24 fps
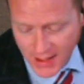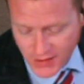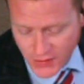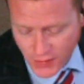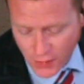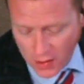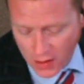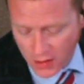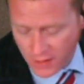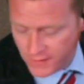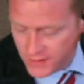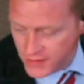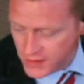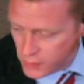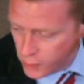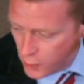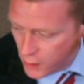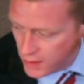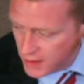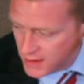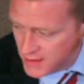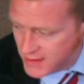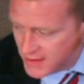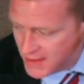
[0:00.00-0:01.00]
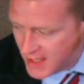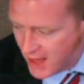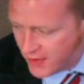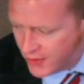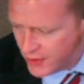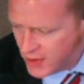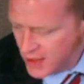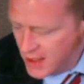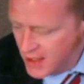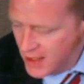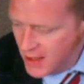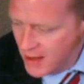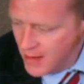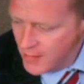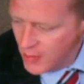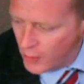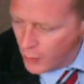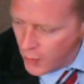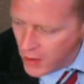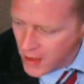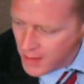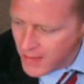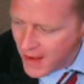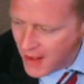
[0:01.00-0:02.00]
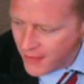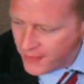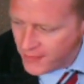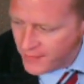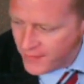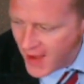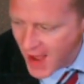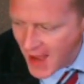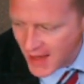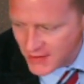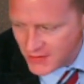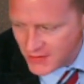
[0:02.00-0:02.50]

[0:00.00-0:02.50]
So all of this working together. But what about the